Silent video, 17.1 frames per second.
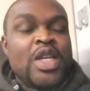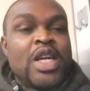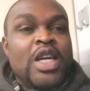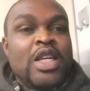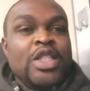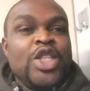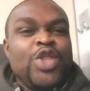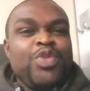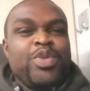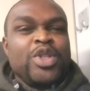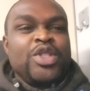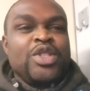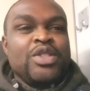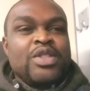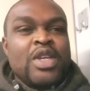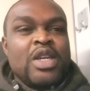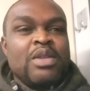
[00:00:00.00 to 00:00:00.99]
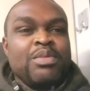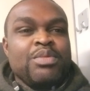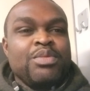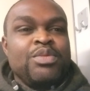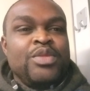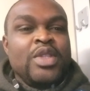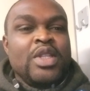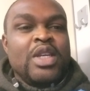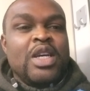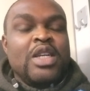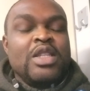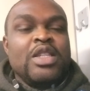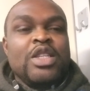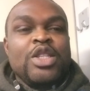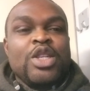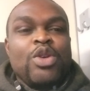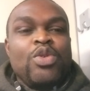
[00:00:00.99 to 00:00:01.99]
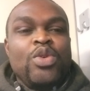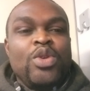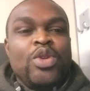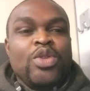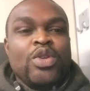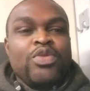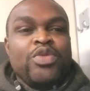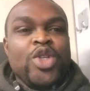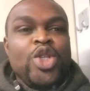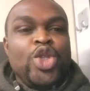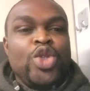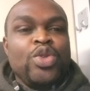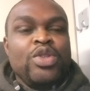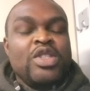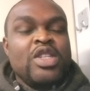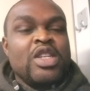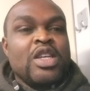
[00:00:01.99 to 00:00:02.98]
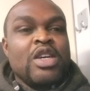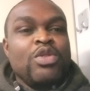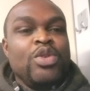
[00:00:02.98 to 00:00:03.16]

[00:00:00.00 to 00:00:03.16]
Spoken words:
at this point in time. And there's a whole lot of issues that are